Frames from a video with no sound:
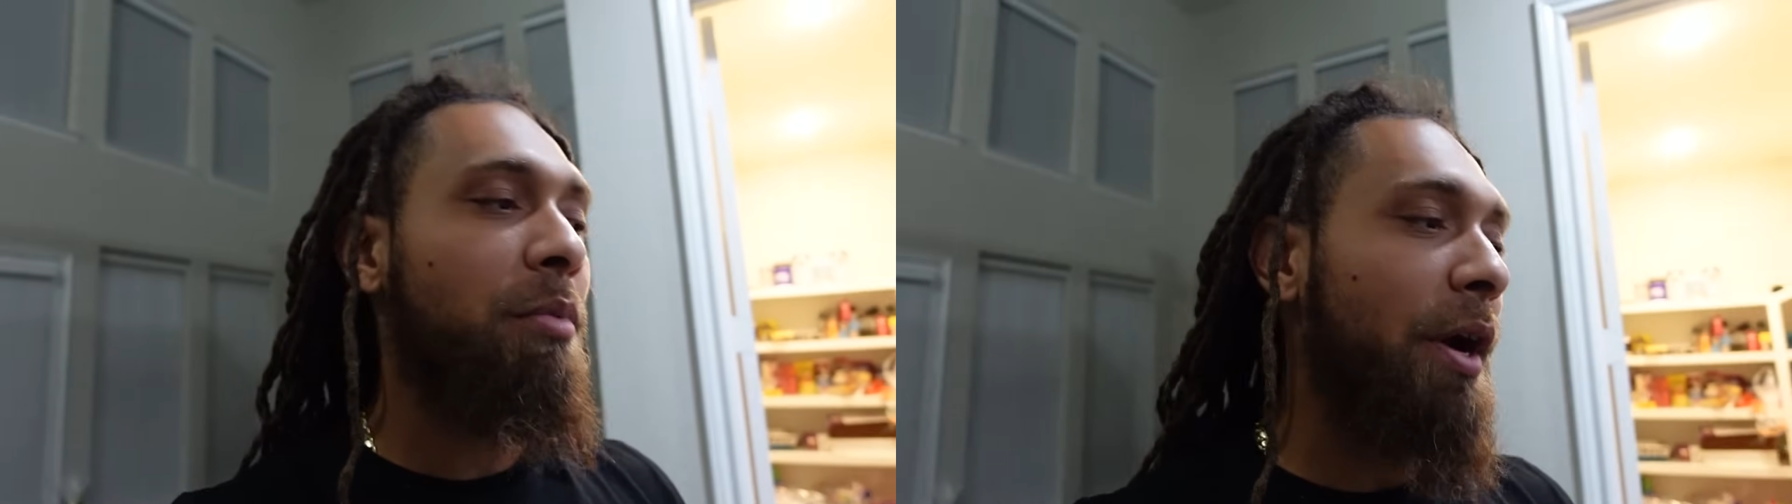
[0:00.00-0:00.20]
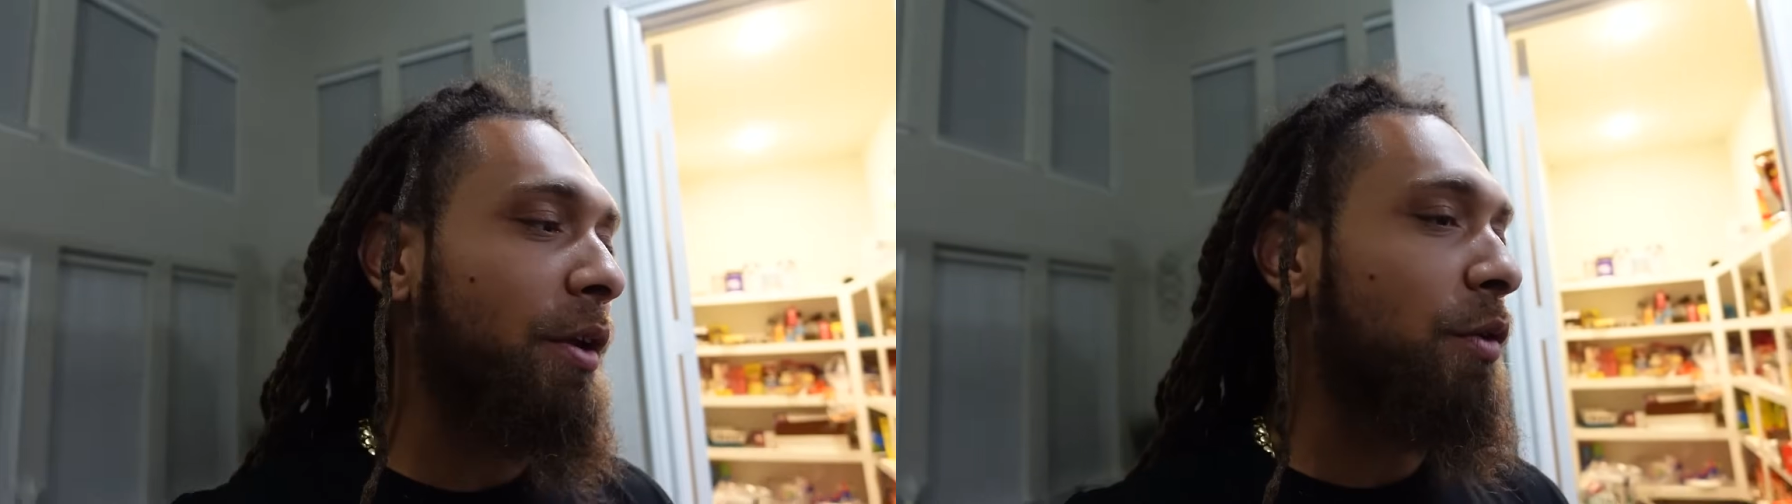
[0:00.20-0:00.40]

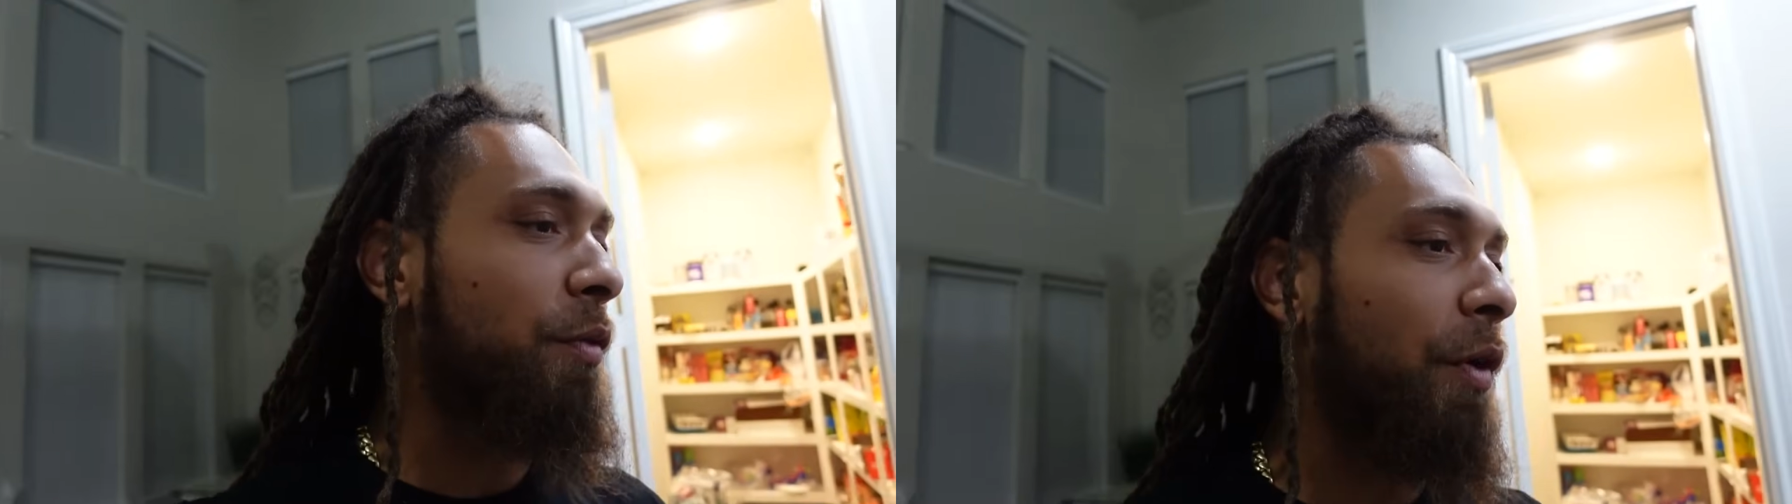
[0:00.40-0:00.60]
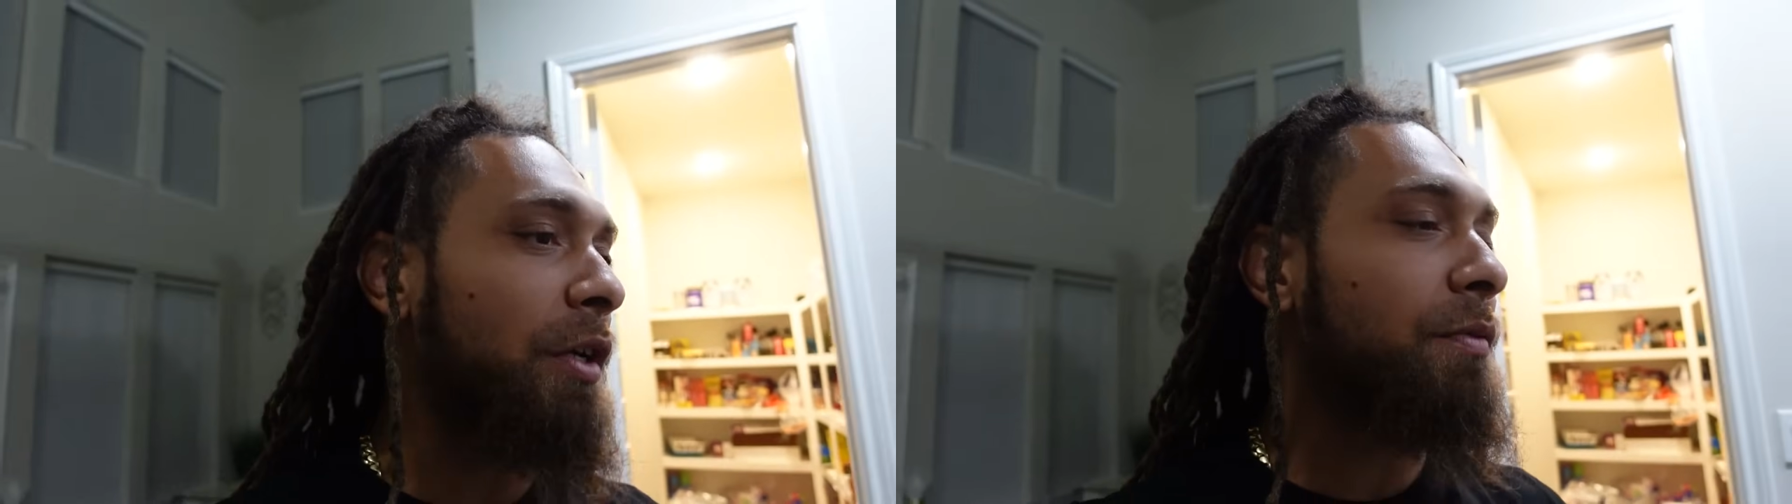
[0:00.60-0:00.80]
brand new
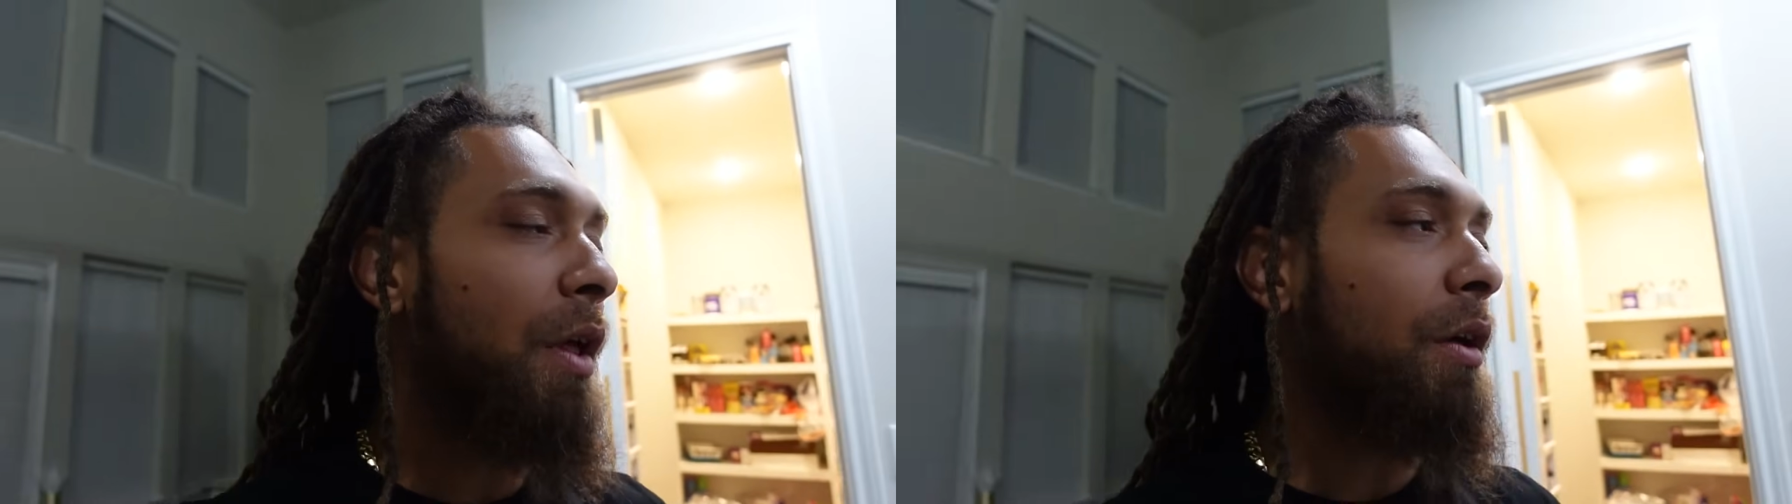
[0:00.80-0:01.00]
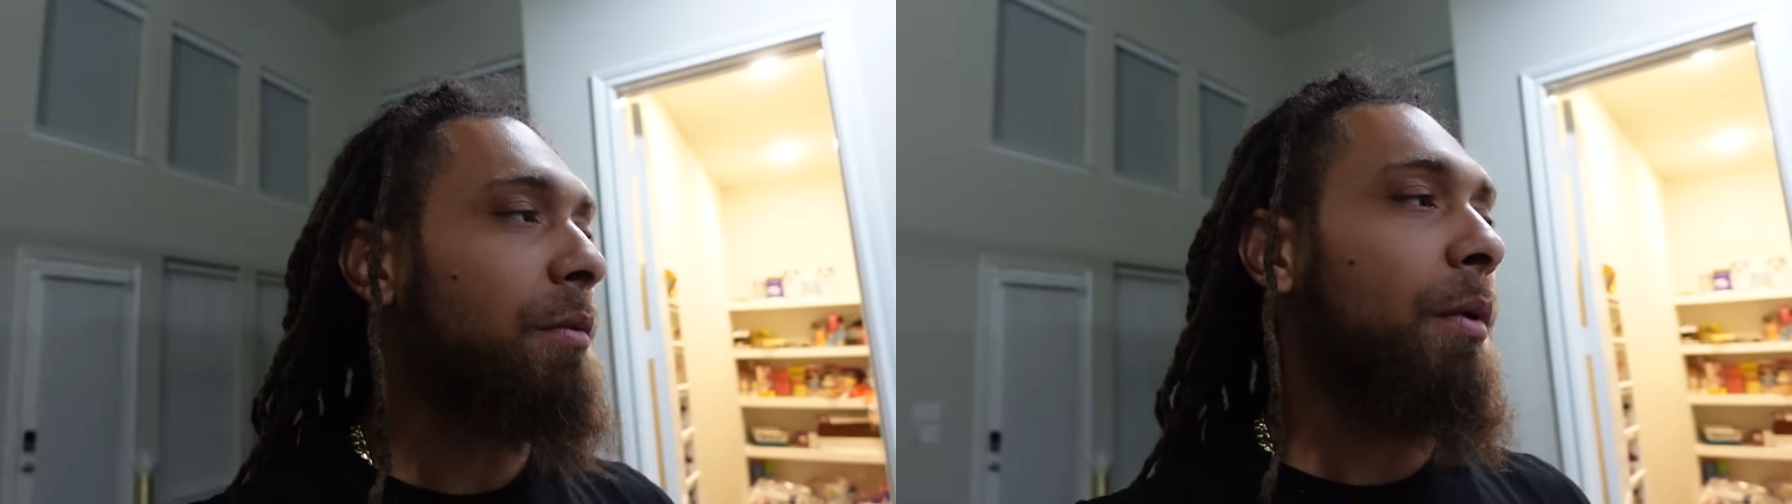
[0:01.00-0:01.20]
fresh
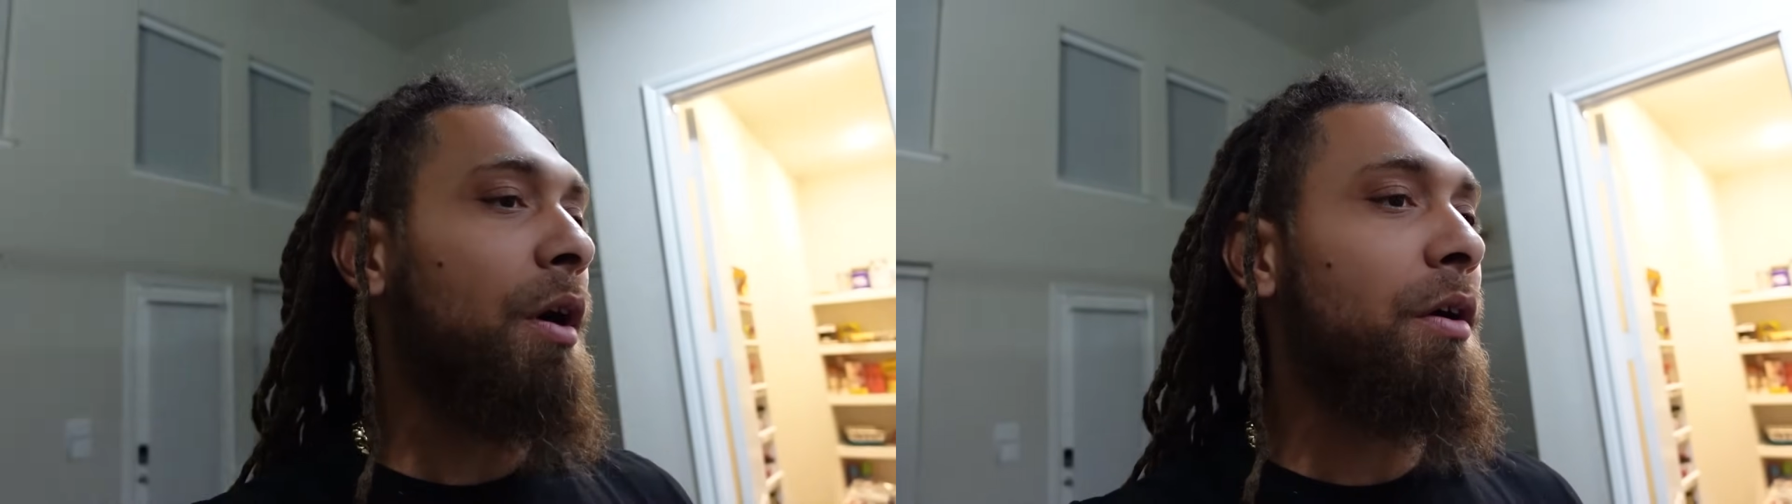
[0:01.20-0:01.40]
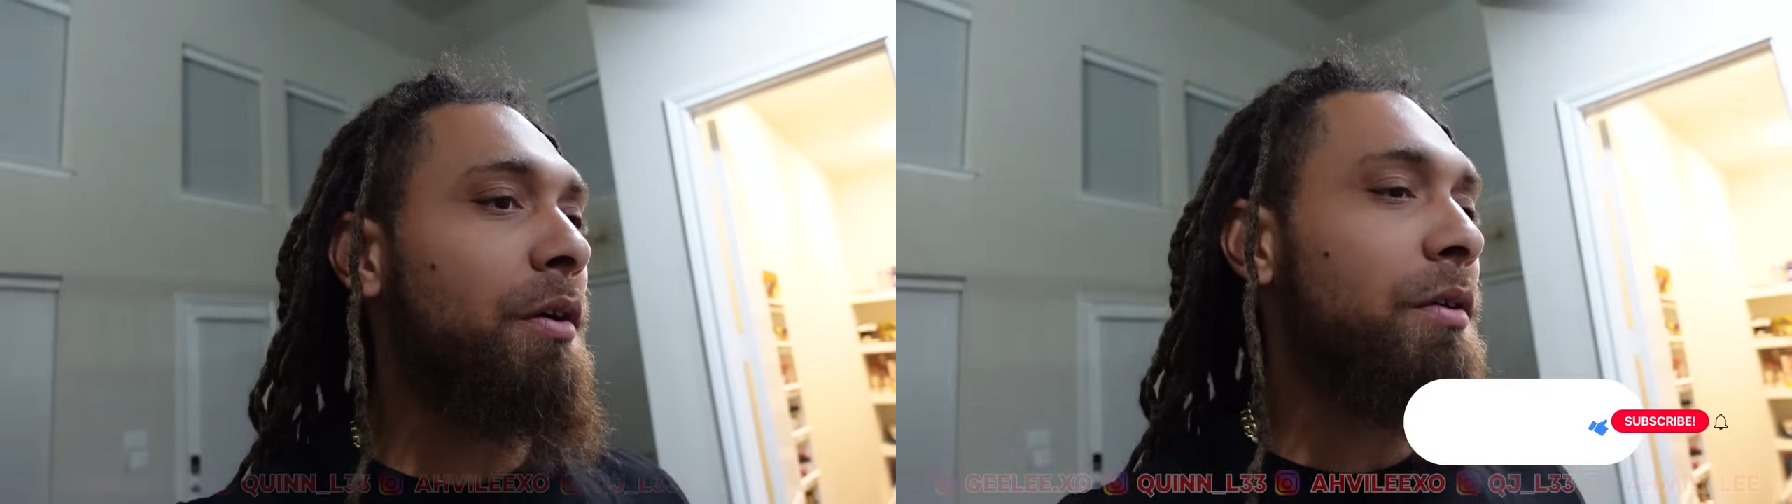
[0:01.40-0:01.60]
vlog
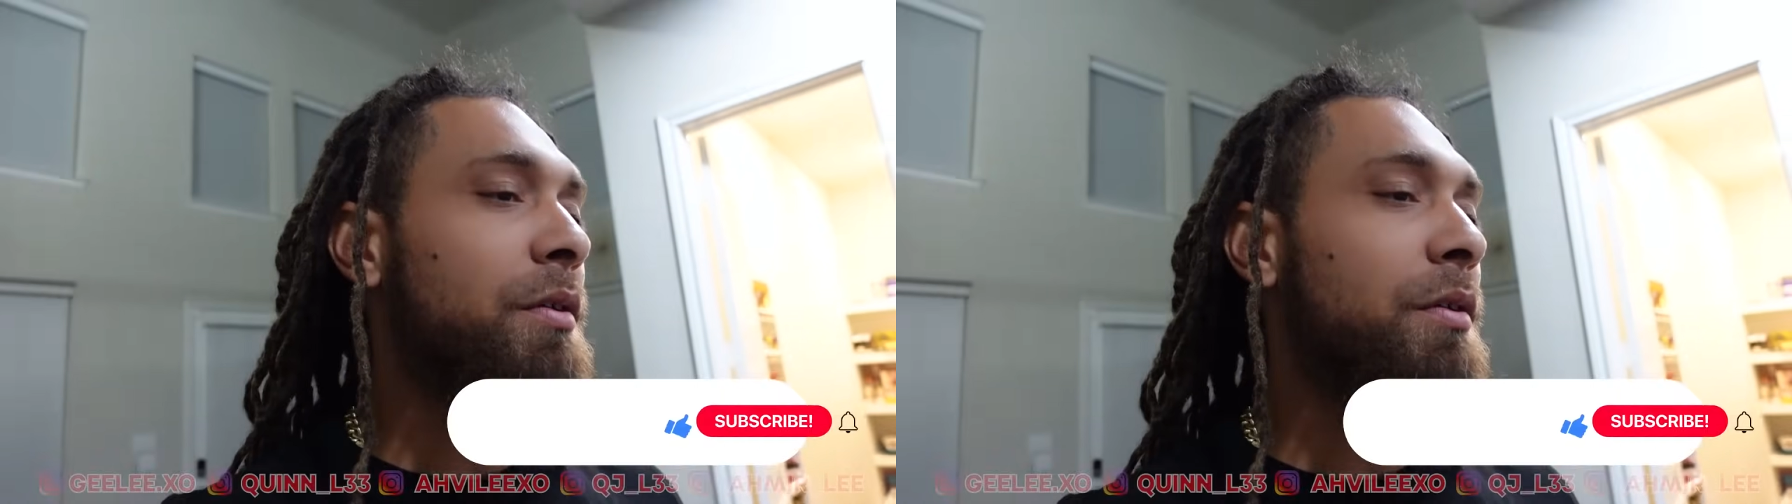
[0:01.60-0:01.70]
tomorrow.